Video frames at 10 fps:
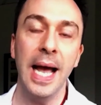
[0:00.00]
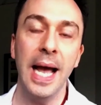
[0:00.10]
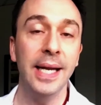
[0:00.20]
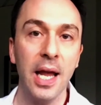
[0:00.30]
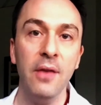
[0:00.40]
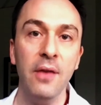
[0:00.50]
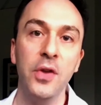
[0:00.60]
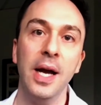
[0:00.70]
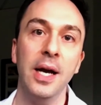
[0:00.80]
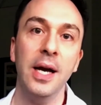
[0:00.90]
And if
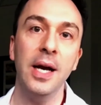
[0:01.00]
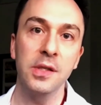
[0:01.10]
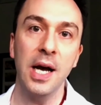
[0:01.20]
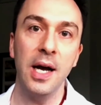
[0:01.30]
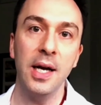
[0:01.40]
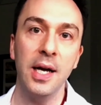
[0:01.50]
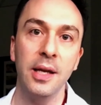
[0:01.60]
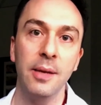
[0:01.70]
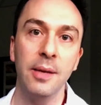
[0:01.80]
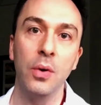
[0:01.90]
your house is high,
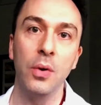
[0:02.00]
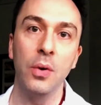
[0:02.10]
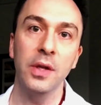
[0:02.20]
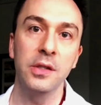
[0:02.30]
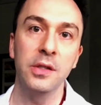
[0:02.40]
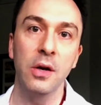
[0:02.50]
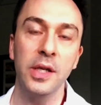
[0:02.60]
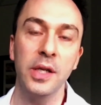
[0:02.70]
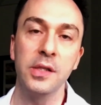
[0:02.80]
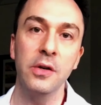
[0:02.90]
the important thing to
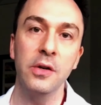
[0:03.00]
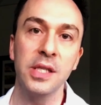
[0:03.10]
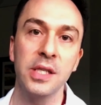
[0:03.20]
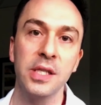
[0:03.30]
note is there is an